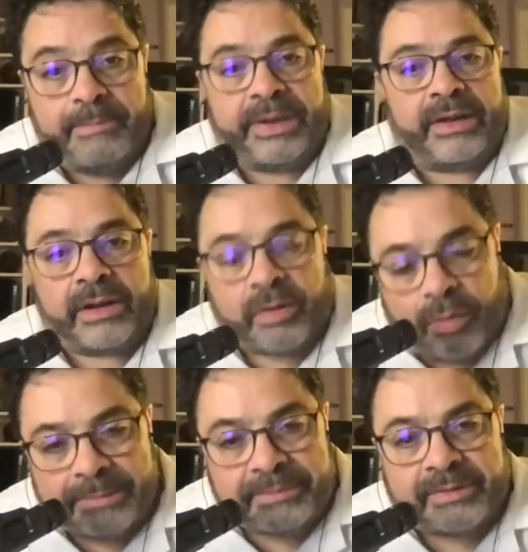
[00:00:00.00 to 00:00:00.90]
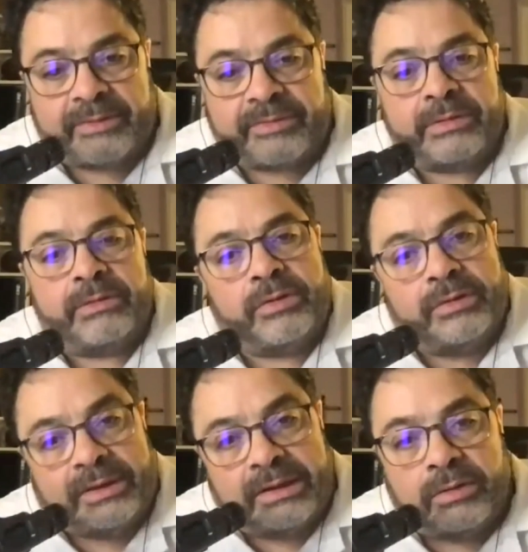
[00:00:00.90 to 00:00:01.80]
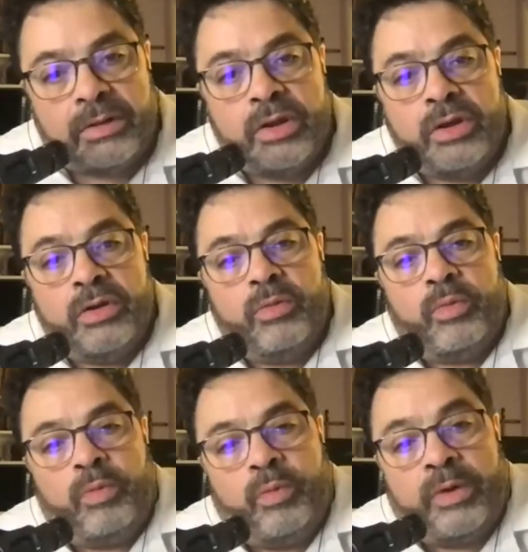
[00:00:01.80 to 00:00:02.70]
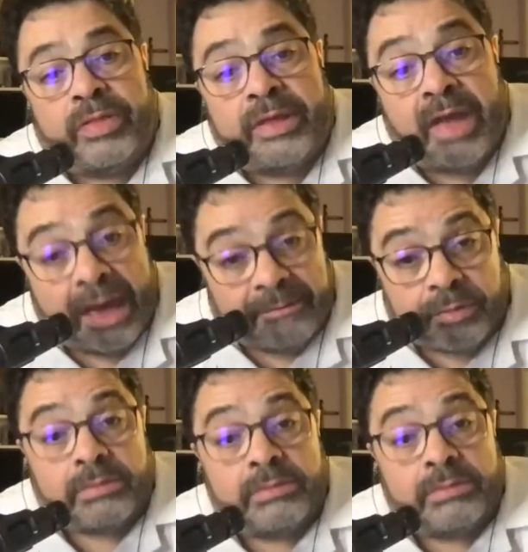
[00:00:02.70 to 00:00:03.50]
but it equips us to deal with the ever